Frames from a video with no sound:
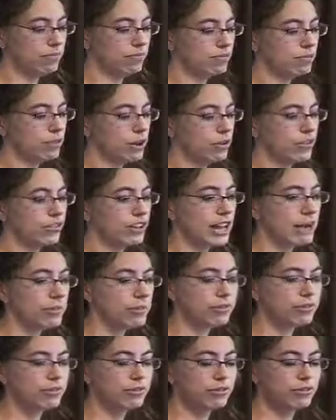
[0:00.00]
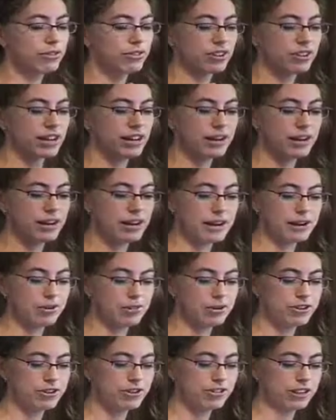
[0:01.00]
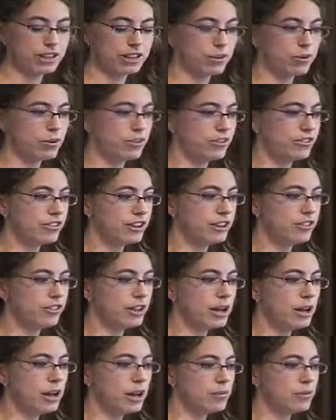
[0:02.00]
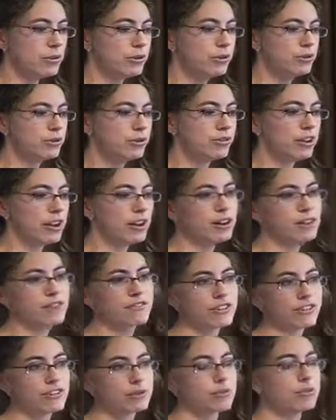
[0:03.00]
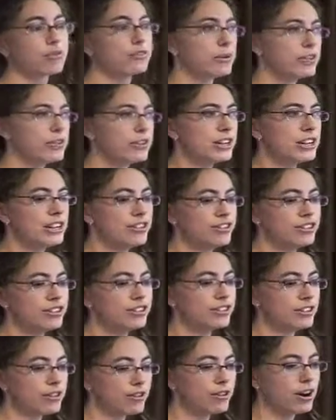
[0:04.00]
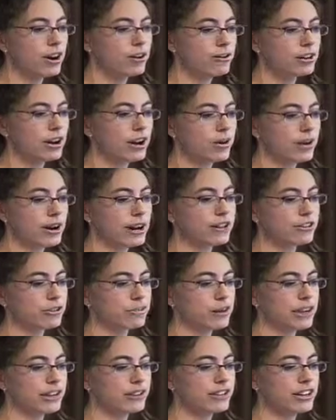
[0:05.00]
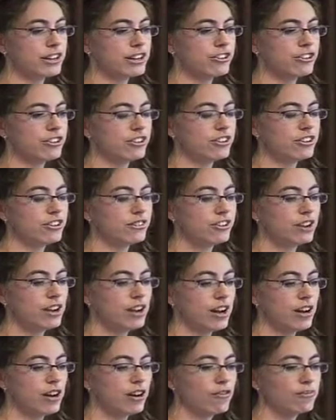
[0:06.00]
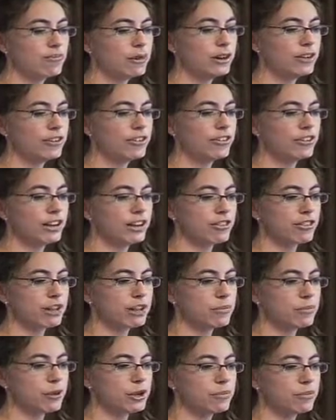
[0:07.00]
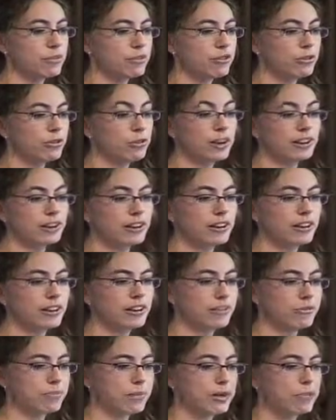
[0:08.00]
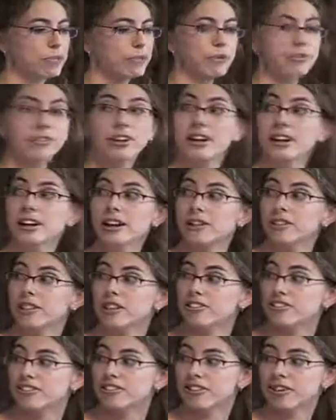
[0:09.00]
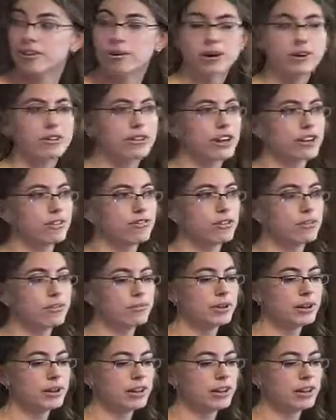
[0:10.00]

role of capitals in producing inequalities, but also, for example, some teachers still hold lower expectations of minority ethnic pupils and working class pupils. And there's just a quote there from